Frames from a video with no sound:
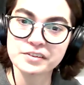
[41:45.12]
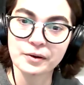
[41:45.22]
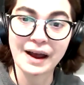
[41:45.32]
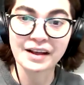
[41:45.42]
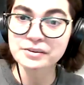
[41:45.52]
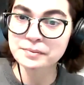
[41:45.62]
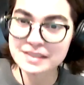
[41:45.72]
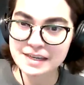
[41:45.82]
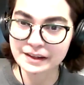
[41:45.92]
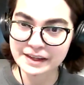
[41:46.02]
So as a
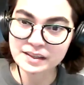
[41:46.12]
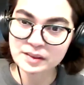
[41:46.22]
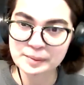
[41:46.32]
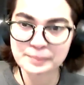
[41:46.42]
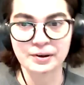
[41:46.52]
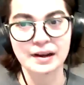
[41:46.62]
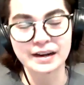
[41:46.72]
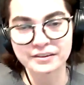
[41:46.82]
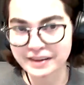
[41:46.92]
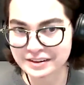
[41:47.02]
retelling, this book
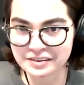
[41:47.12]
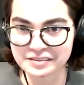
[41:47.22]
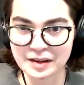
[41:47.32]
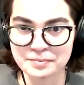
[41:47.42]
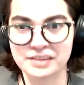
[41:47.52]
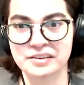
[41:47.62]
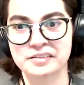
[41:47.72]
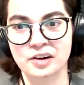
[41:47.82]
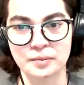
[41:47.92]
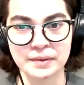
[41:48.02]
kind of hits the same beats
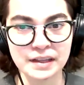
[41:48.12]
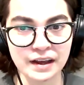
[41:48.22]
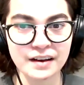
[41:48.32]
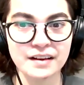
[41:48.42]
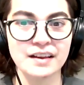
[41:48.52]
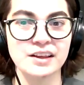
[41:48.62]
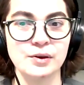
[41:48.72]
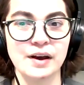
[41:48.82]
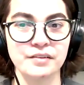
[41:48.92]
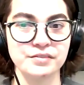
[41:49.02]
as Carmilla.
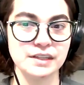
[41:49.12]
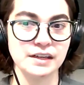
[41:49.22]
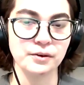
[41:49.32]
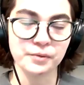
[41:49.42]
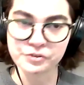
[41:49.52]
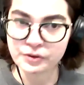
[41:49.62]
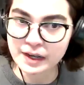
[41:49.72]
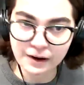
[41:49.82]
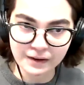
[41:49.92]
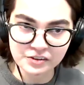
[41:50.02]
You have the original
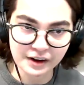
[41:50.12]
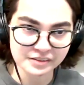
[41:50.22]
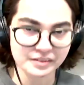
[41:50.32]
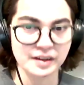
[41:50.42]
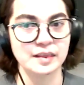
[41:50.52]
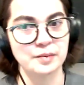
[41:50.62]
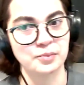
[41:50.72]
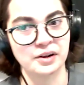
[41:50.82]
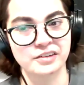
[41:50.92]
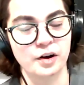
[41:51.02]
carriage accident
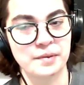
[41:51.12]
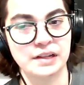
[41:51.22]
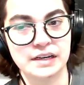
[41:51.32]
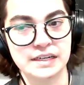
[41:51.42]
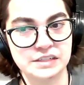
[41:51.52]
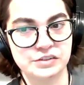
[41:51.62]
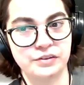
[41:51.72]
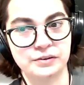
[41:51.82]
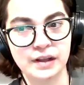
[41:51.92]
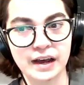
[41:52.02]
that brings Carmilla
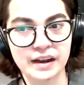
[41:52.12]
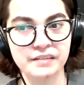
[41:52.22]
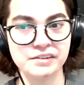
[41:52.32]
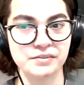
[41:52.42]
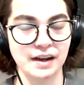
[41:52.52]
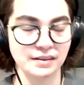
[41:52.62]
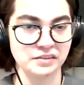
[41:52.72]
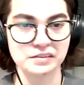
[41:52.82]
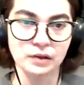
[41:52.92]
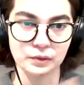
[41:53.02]
into their lives. You've got
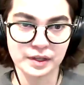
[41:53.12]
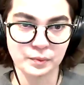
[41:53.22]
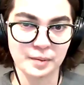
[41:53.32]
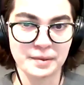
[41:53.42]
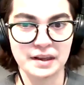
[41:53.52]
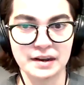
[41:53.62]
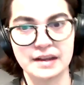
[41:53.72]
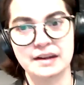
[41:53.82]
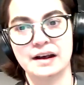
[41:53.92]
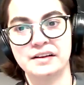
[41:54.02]
this lonely woman
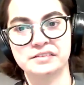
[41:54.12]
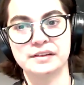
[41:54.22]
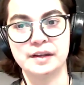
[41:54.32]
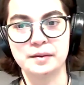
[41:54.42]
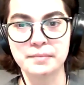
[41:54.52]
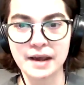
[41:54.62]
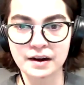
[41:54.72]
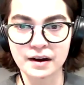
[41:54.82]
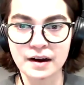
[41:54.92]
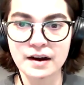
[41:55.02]
in an isolated
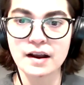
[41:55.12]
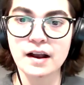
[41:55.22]
manor.